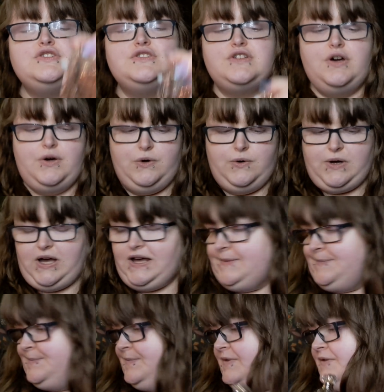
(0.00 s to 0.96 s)
So
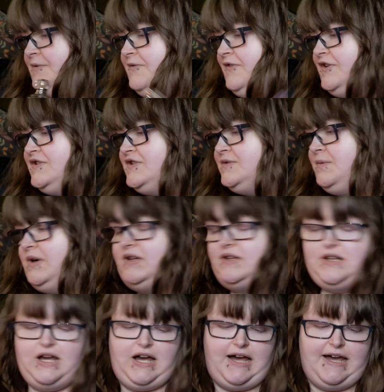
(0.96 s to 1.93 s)
the first
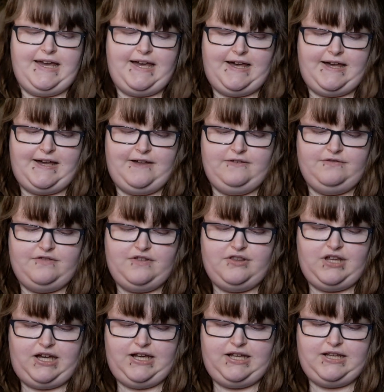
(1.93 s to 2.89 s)
one I have
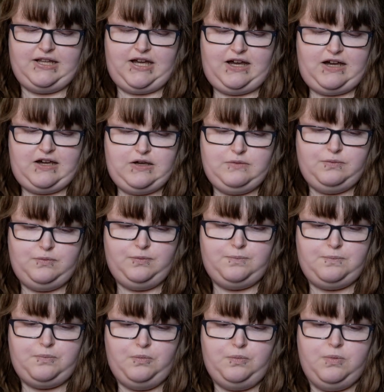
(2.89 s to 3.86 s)
that I
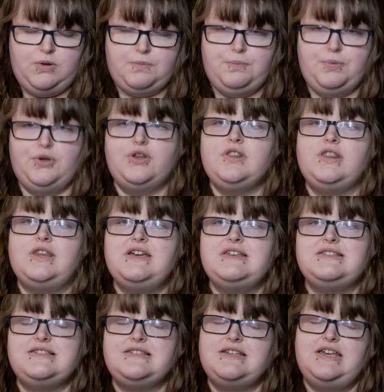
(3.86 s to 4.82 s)
would put
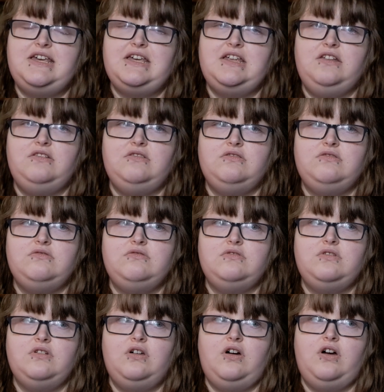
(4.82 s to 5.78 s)
this in
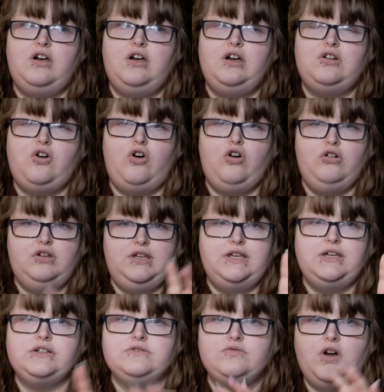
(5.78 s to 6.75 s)
an all
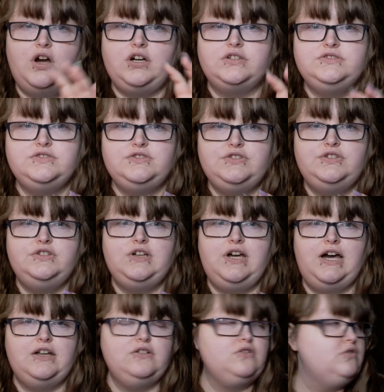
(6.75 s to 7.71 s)
year round
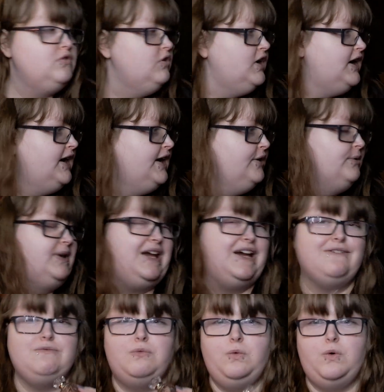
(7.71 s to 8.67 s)
category, I only
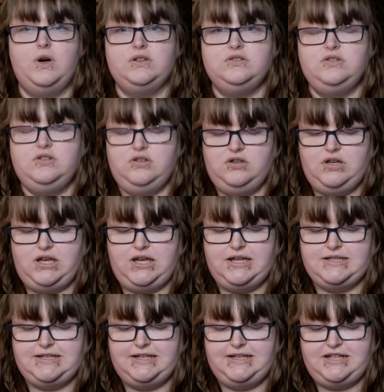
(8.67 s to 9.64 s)
have one,
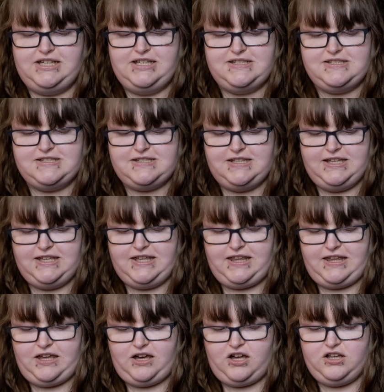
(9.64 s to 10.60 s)
and it is the
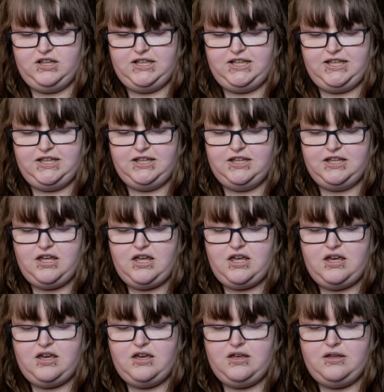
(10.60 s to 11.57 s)
Kaoli
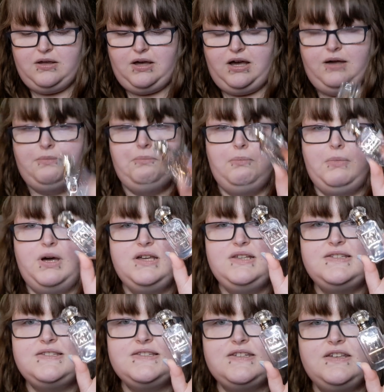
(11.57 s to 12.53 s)

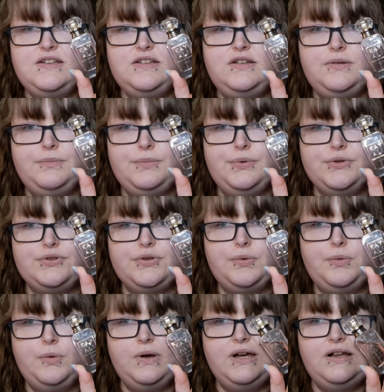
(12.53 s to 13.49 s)
Musk number
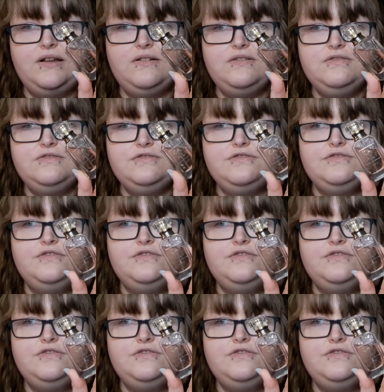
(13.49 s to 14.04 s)
12.